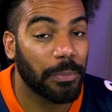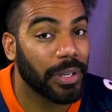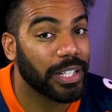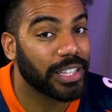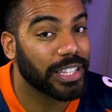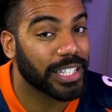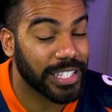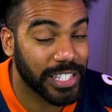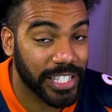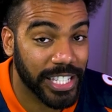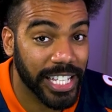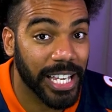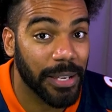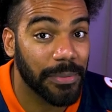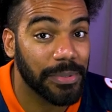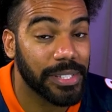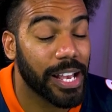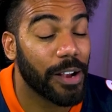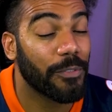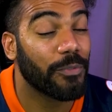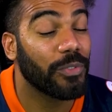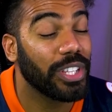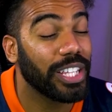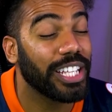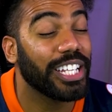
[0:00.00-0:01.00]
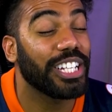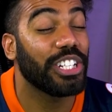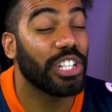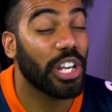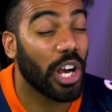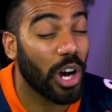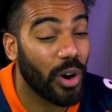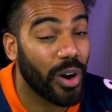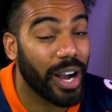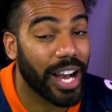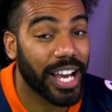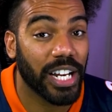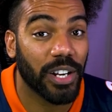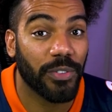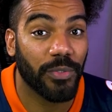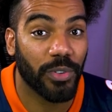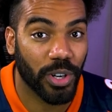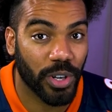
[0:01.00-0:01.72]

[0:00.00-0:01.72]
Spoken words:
but the teams that really know how to